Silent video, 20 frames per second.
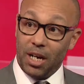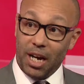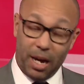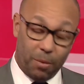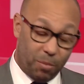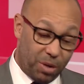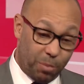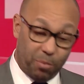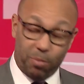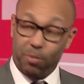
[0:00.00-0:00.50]
And
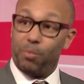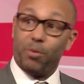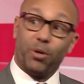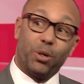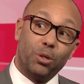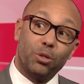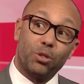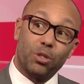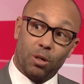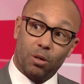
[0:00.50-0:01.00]
we
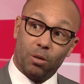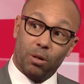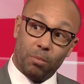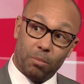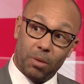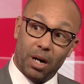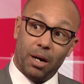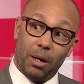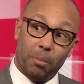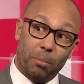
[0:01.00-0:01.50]
produce our
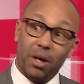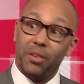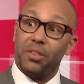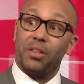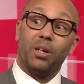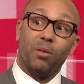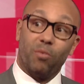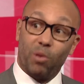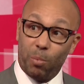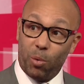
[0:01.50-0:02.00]

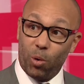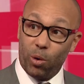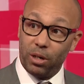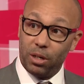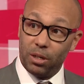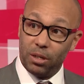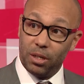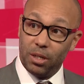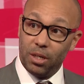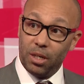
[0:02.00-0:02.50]
monthly report
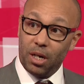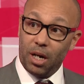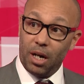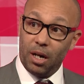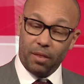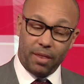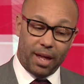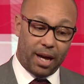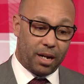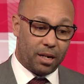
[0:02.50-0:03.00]

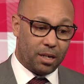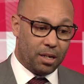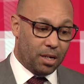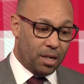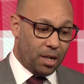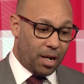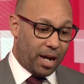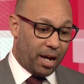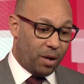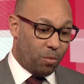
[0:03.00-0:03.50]
on that.
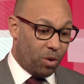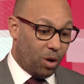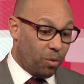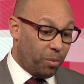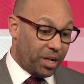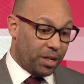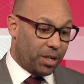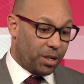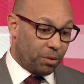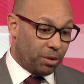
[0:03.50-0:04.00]
And what
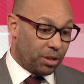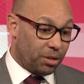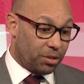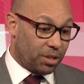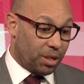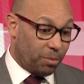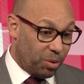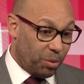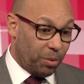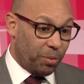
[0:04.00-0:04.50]
we do is
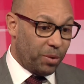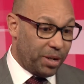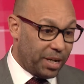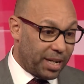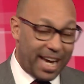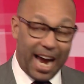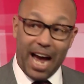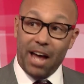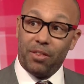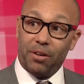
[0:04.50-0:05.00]
we
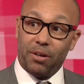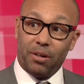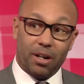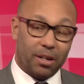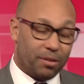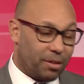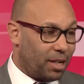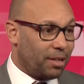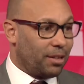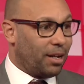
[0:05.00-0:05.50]
gather
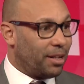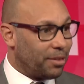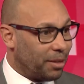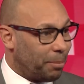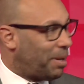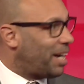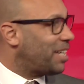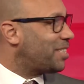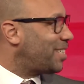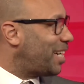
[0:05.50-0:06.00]
on the
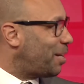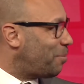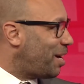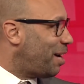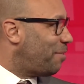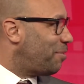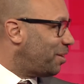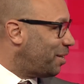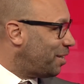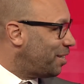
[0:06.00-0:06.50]
buy side. We
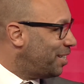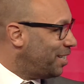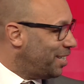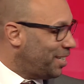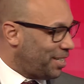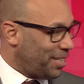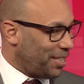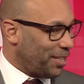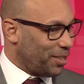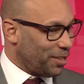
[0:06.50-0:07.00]
have
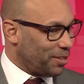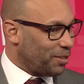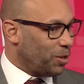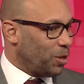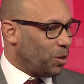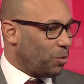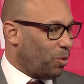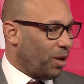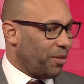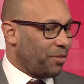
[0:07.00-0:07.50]

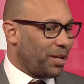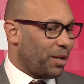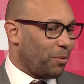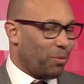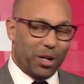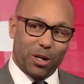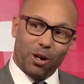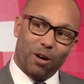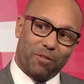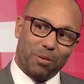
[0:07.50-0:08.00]
one thing when
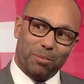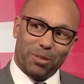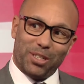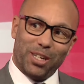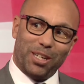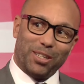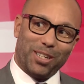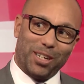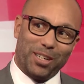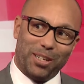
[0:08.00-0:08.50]
you go from the
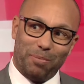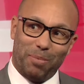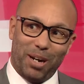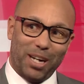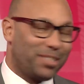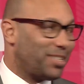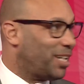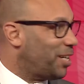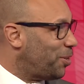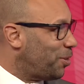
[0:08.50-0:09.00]
sell side to the buy
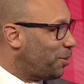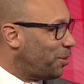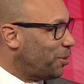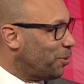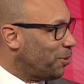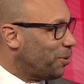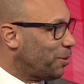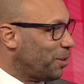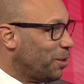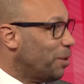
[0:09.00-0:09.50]
side,
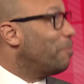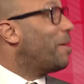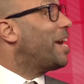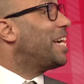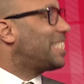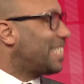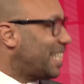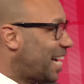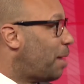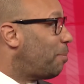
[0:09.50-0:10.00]
you're
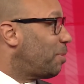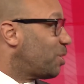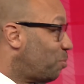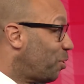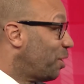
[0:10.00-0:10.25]
amazed at how much more